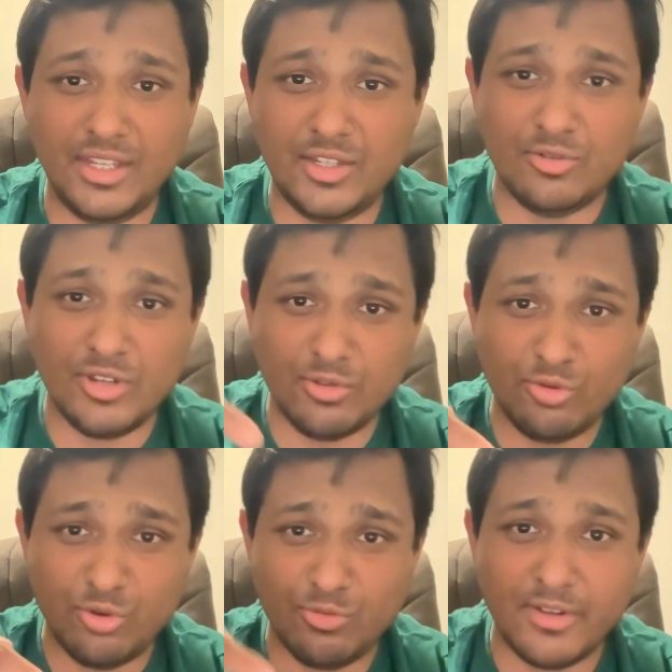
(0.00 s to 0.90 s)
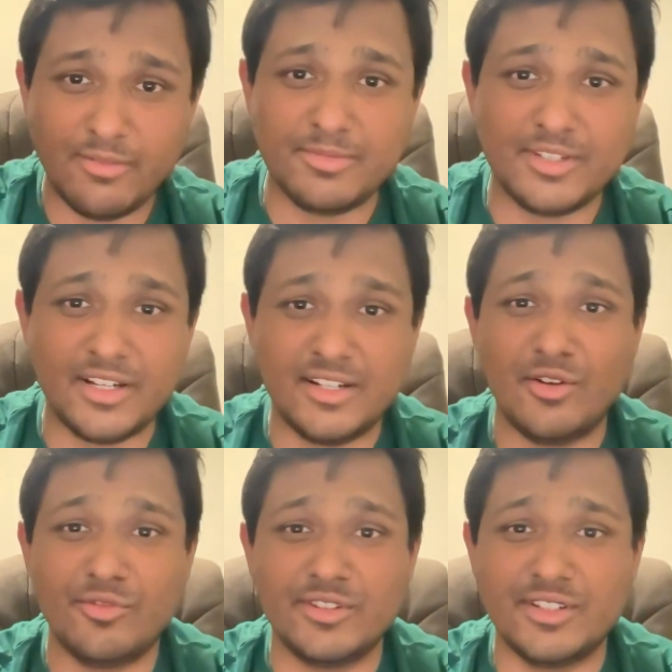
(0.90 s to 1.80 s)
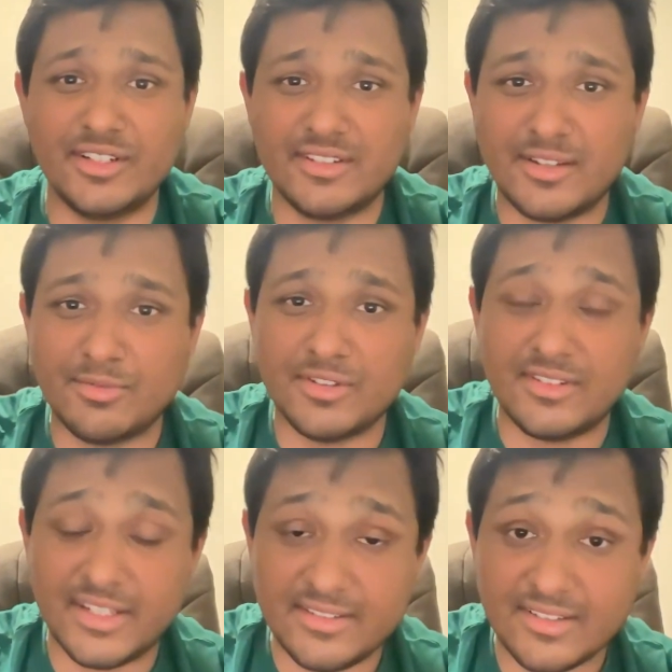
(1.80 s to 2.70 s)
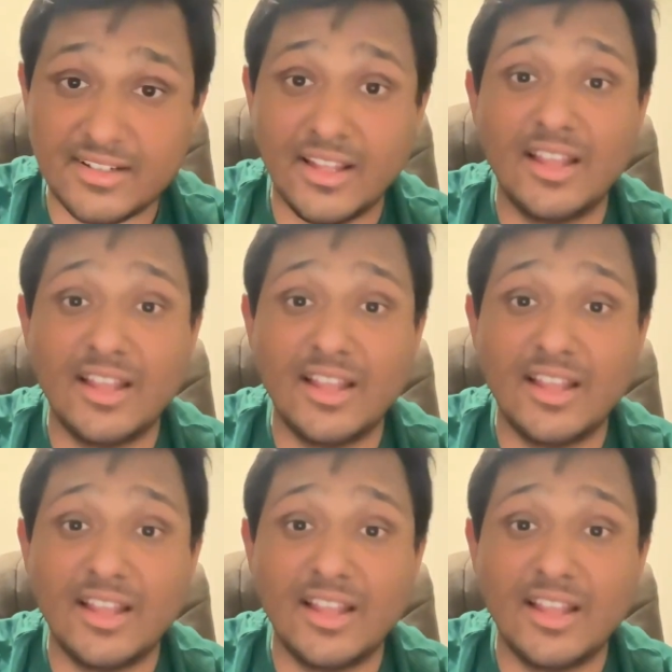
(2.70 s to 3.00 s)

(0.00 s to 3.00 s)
you can go to my website down in the description section.